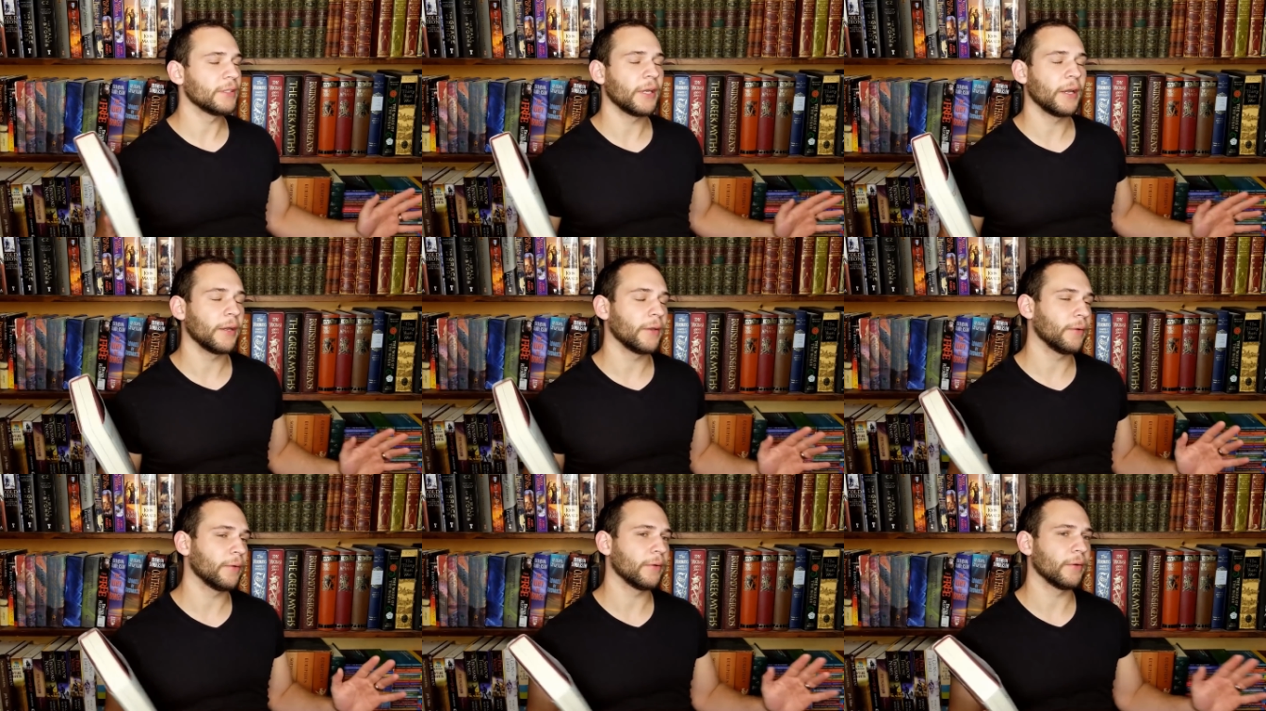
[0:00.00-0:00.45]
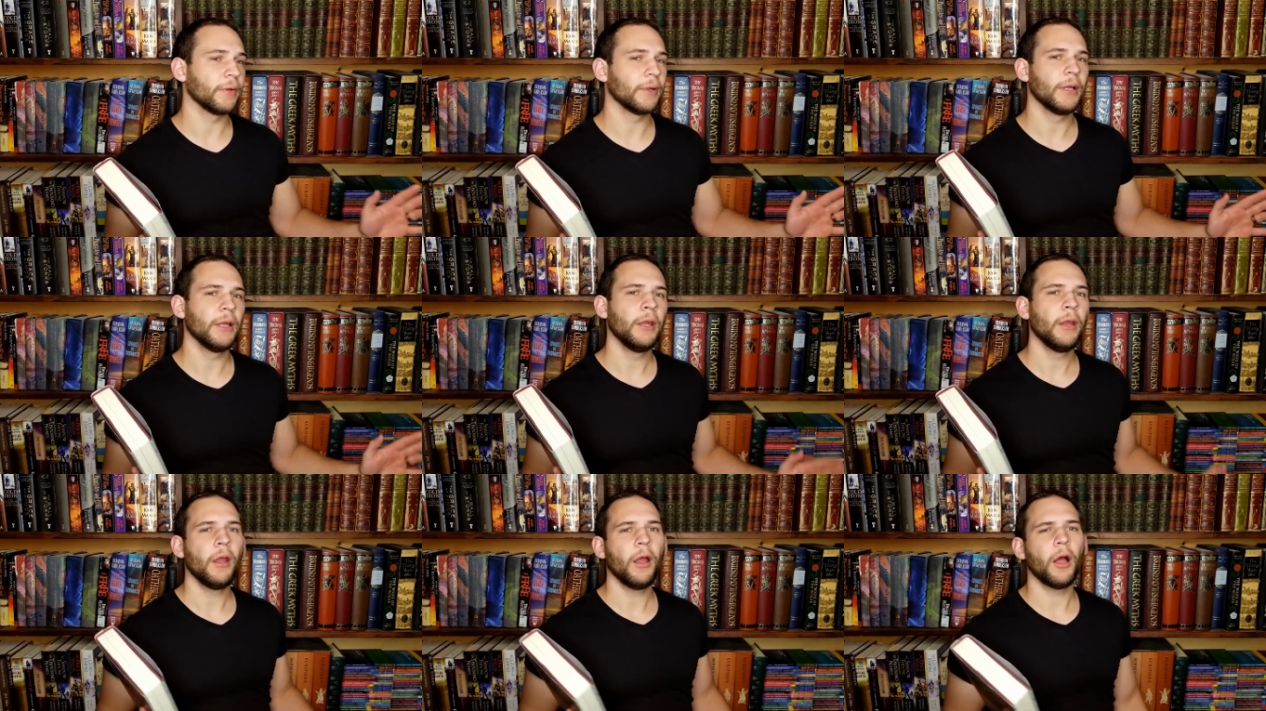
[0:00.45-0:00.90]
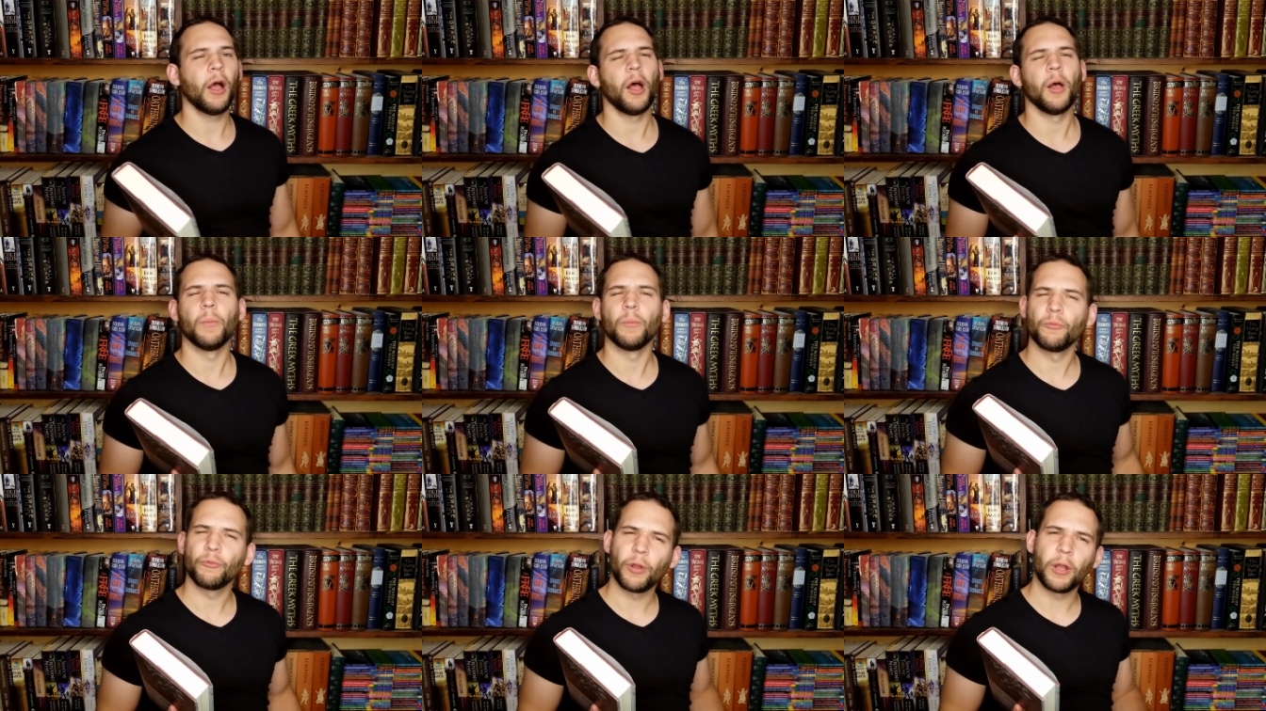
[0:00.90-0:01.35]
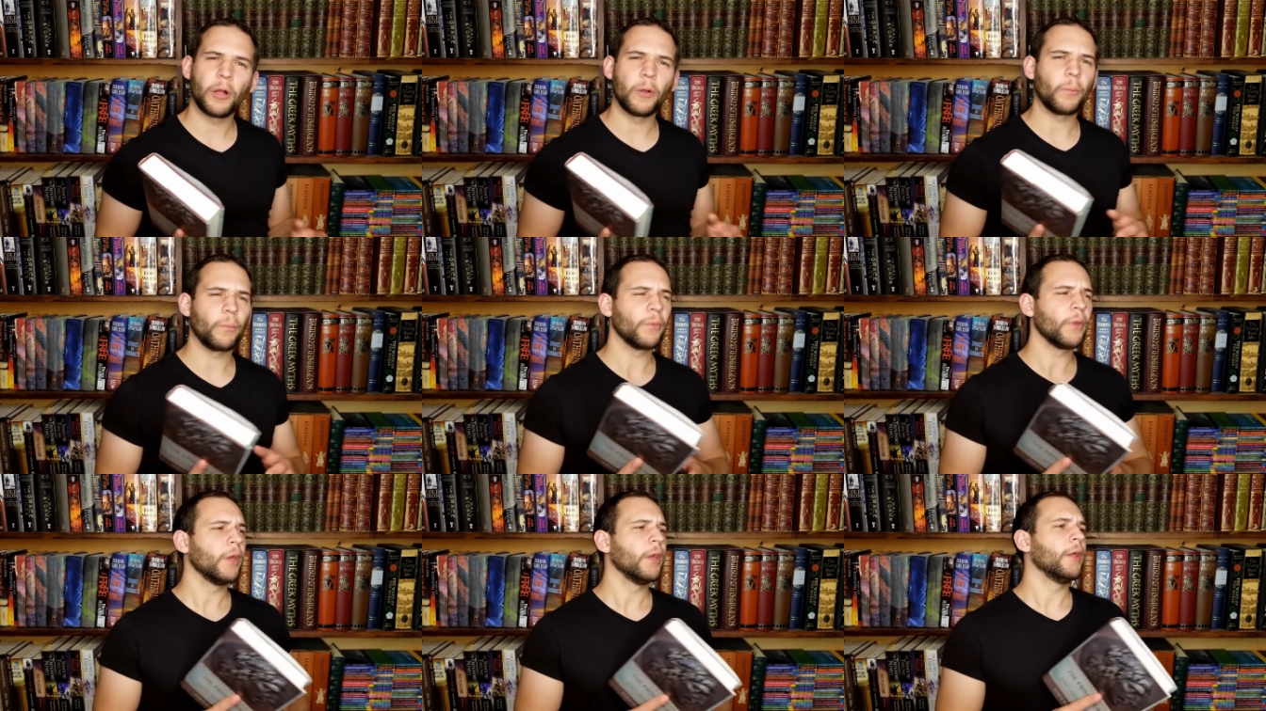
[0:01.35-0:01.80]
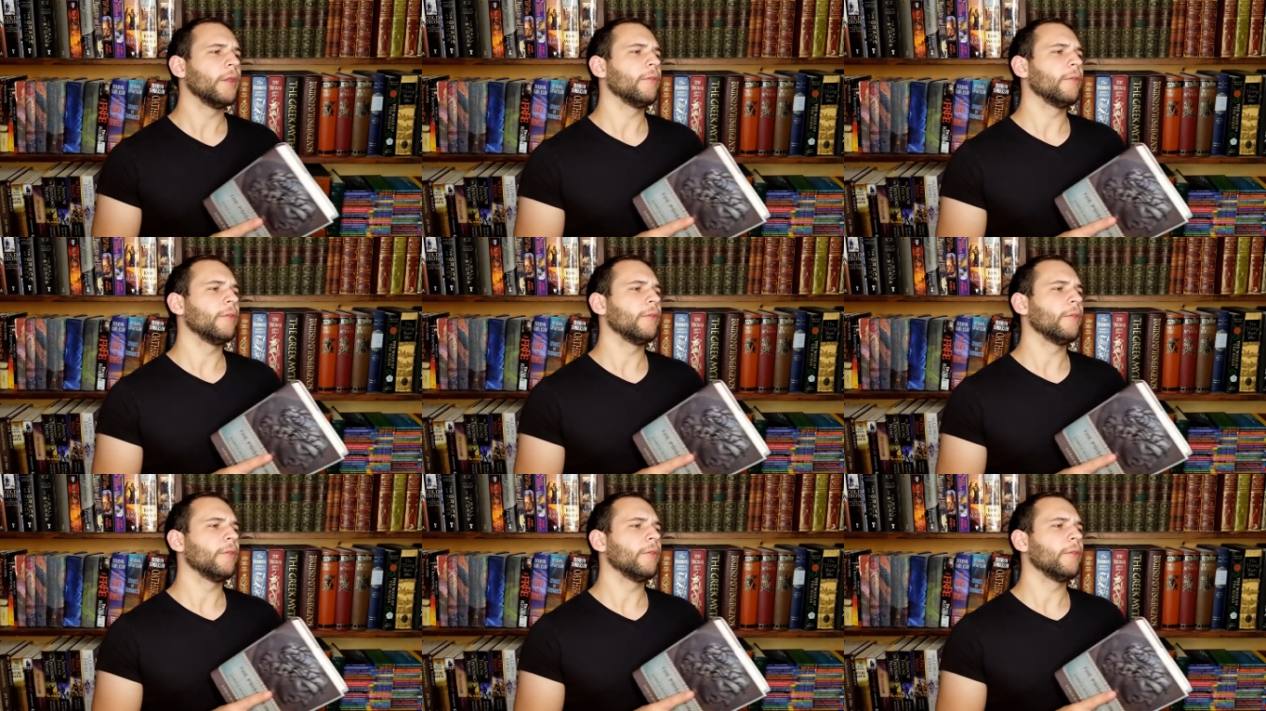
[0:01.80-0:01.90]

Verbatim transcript: entire um, realm